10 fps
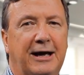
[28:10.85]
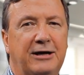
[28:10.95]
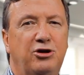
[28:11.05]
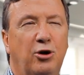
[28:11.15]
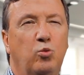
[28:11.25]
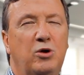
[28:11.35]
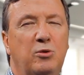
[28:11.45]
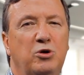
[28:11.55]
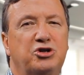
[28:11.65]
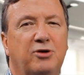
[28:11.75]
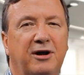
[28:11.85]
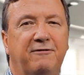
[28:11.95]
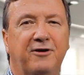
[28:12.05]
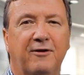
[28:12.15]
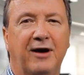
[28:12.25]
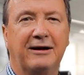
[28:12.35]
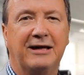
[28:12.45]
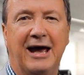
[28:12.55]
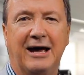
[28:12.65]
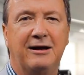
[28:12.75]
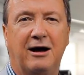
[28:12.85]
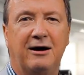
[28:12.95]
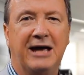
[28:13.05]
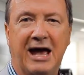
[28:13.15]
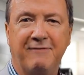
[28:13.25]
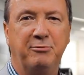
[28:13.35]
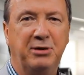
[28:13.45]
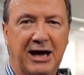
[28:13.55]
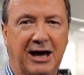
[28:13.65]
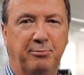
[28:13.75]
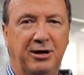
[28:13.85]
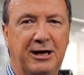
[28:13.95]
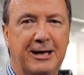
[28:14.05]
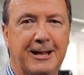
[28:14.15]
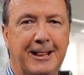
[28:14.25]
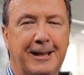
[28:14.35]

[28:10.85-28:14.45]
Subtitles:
And you know, we try to figure out, can I ever be happy?